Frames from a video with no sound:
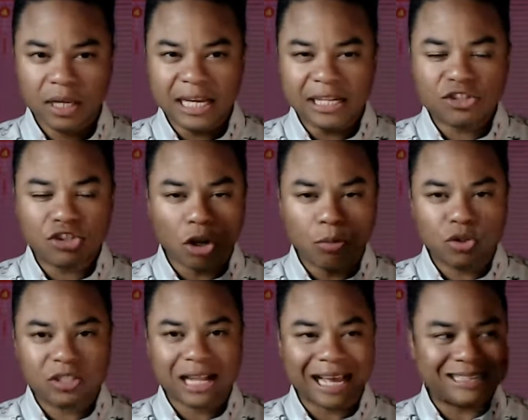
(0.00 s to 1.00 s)
It's
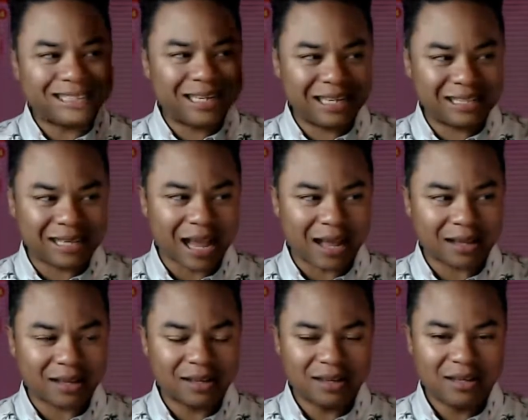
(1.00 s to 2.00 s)
almost like
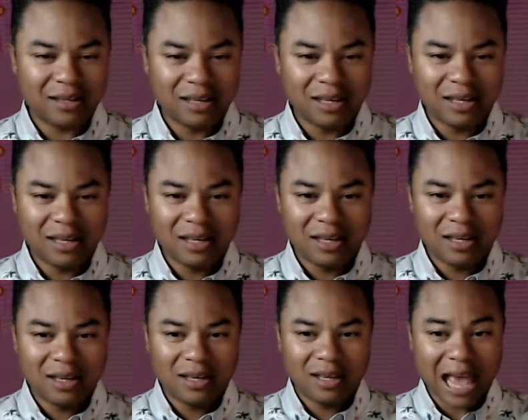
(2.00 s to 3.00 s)
TikTok
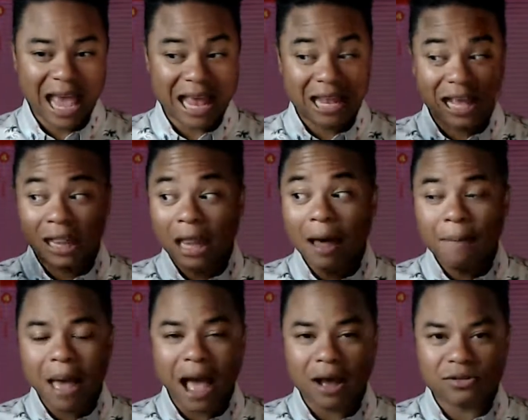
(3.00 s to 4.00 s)
and
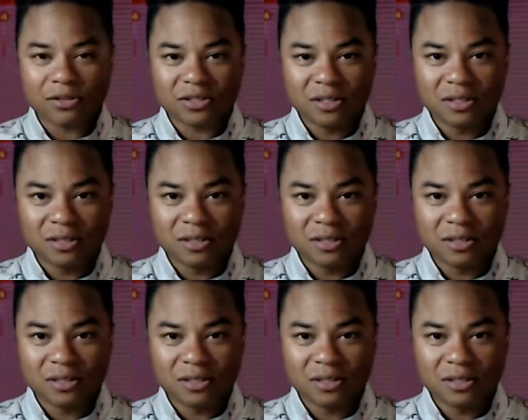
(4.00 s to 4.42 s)
Clubhouse